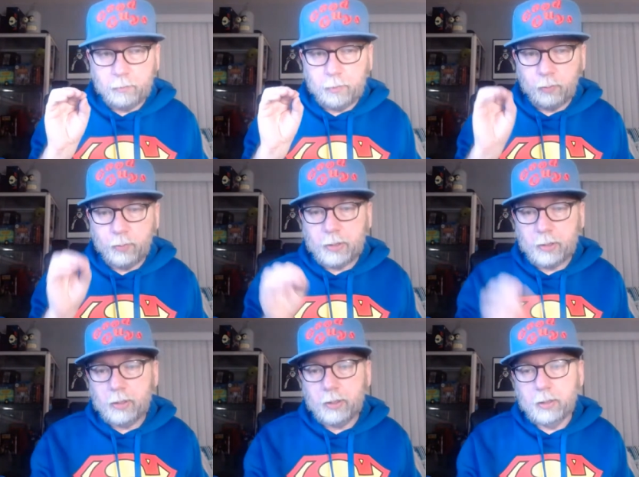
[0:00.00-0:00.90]
my
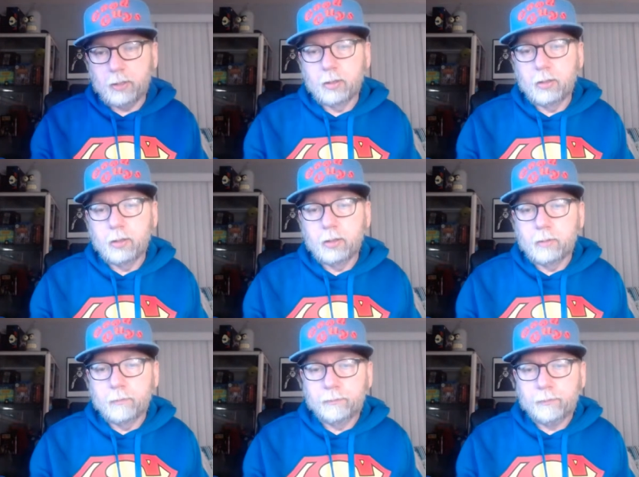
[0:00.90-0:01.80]
weekly.
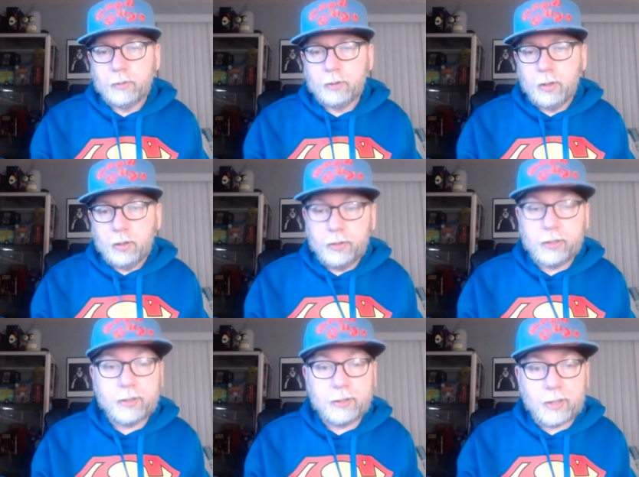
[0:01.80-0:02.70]

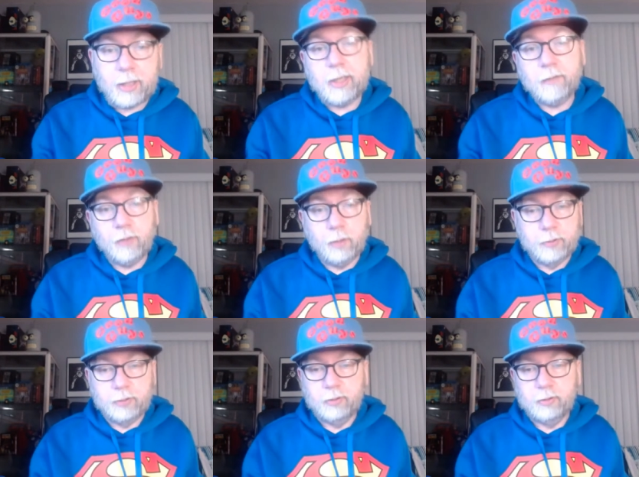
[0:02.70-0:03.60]
This is 88
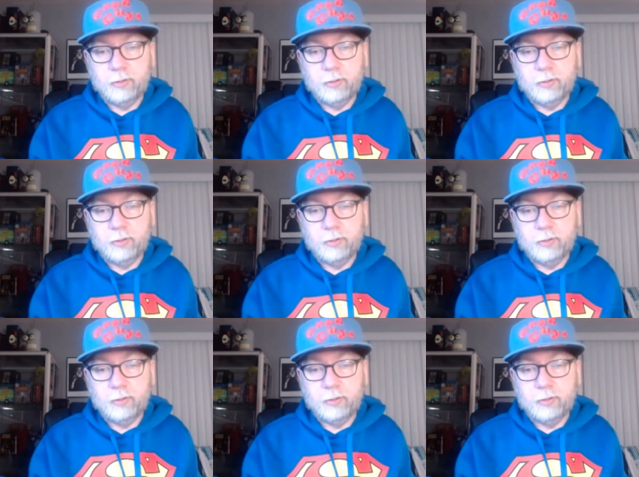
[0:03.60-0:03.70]
Films.